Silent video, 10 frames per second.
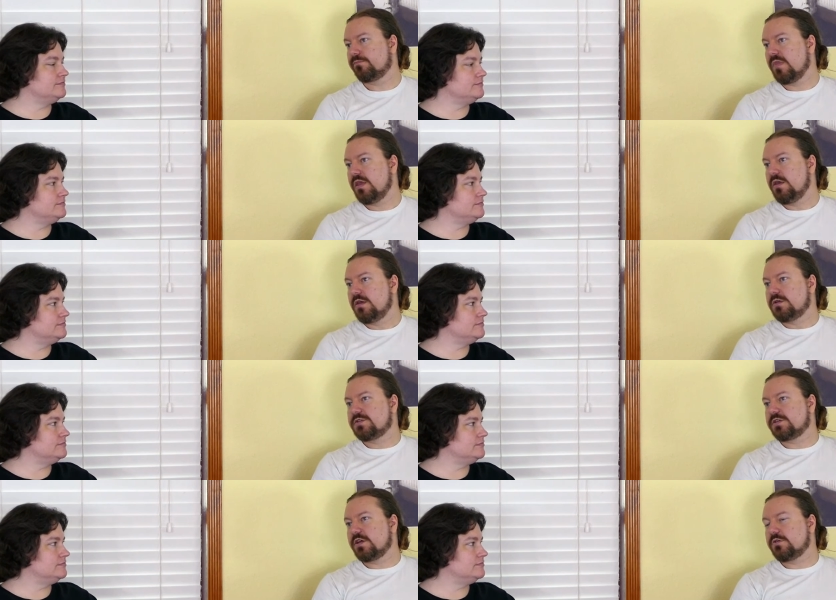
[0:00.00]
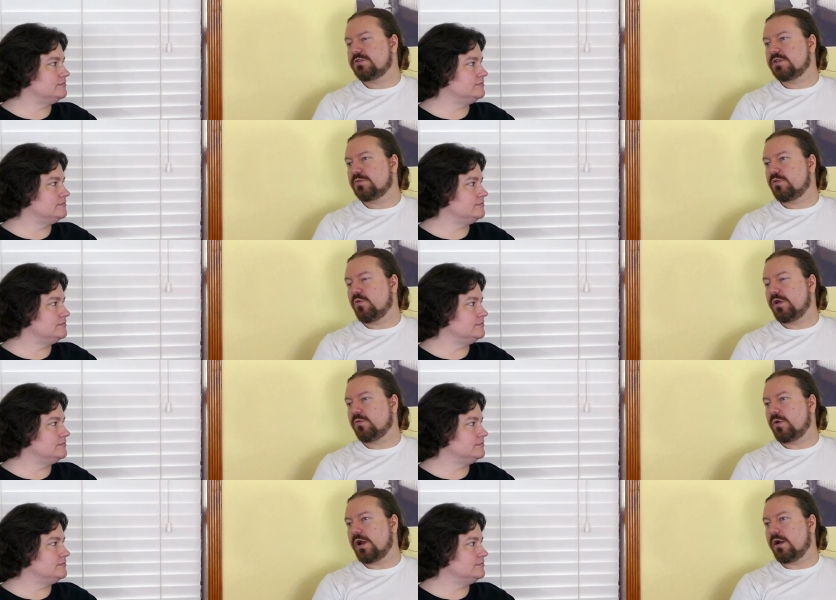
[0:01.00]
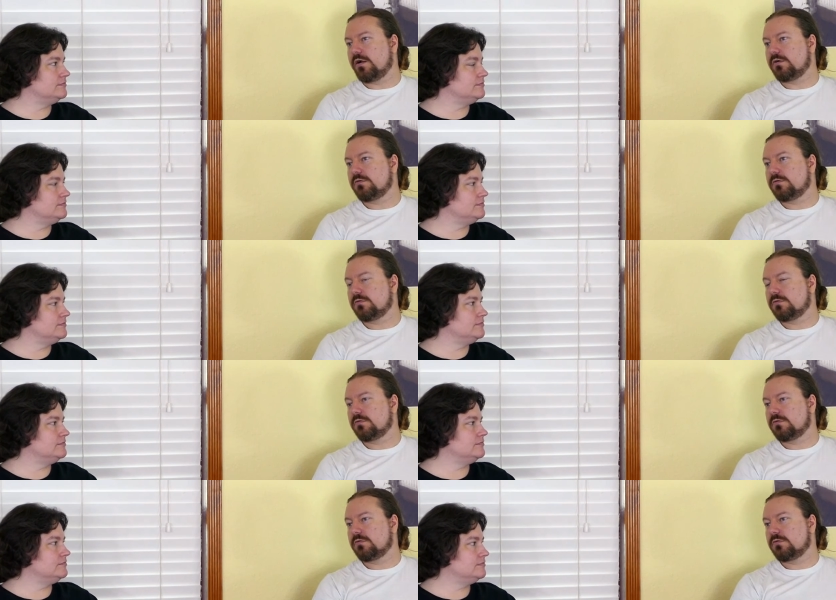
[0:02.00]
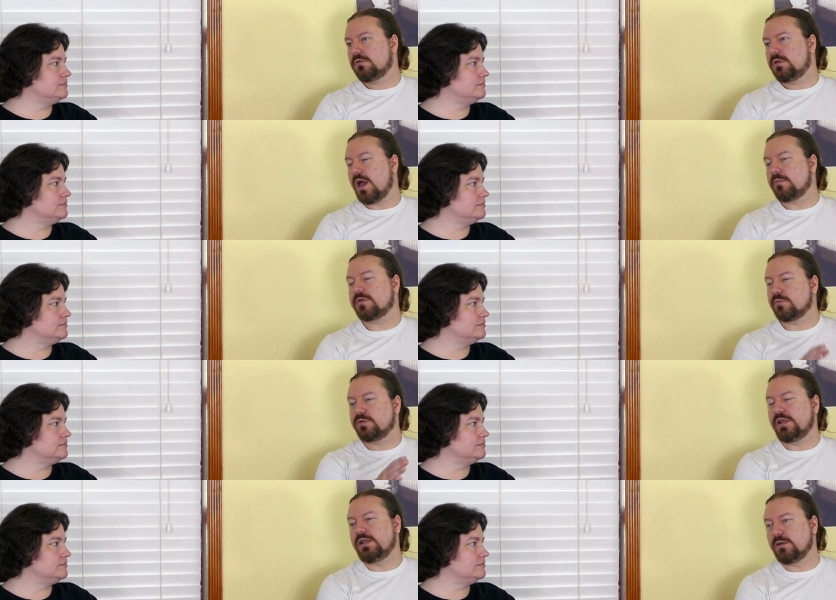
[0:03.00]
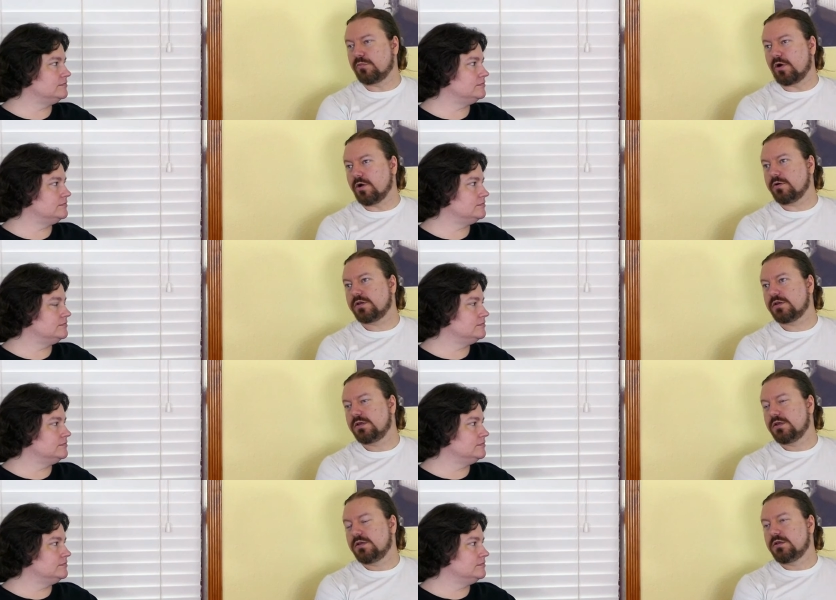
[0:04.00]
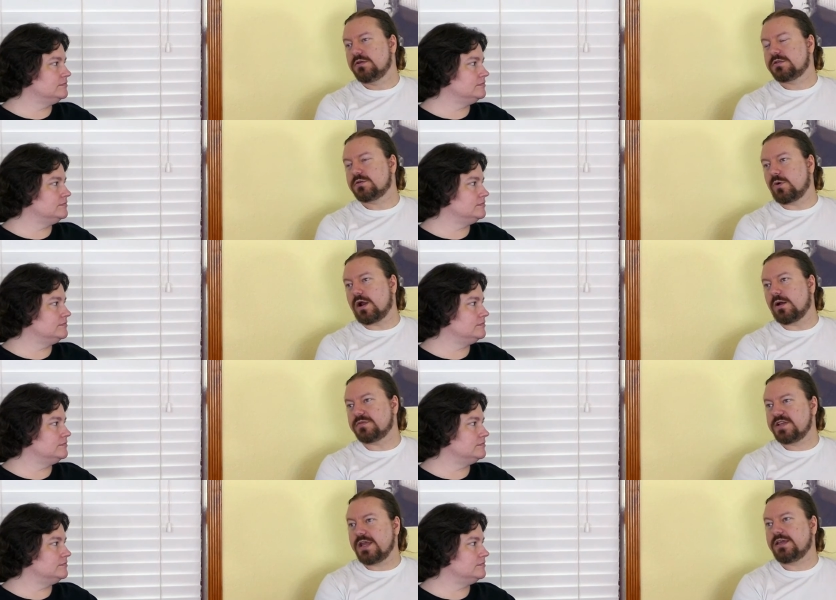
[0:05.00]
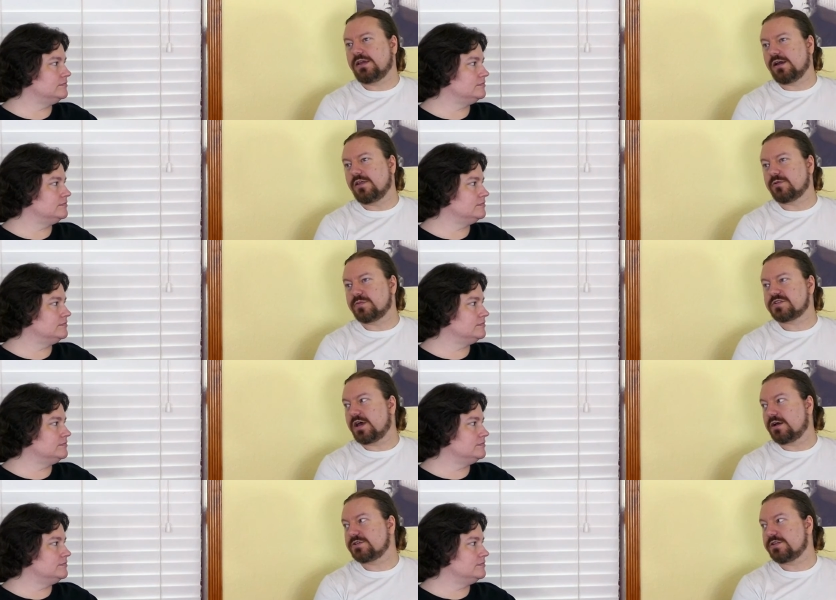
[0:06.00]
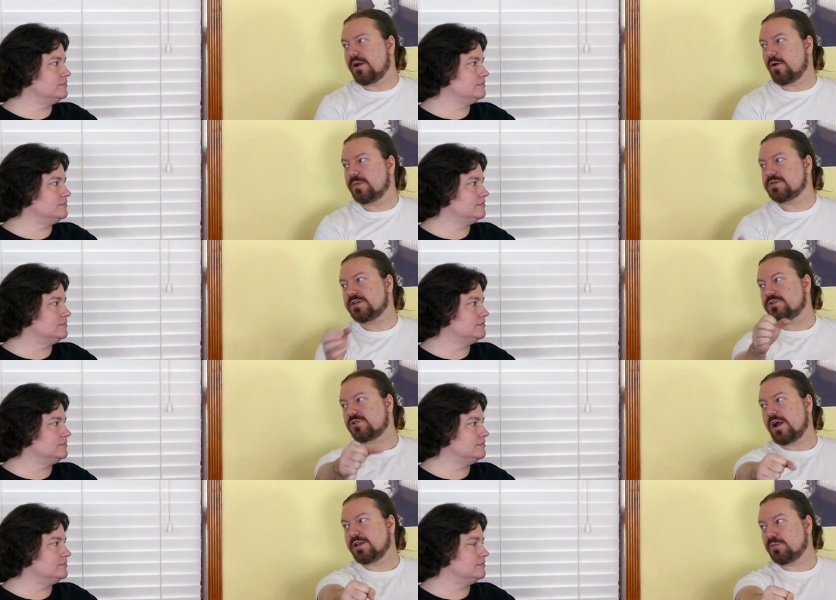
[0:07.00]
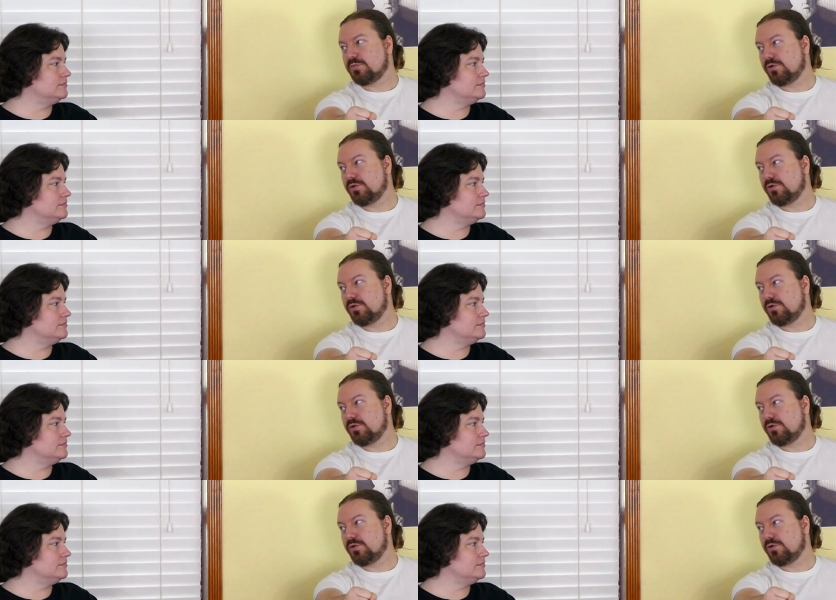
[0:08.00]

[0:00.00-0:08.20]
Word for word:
Speaker 1: Yeah. To go to the point where I'm completely broke, to where I'm taking other massage therapists and trying to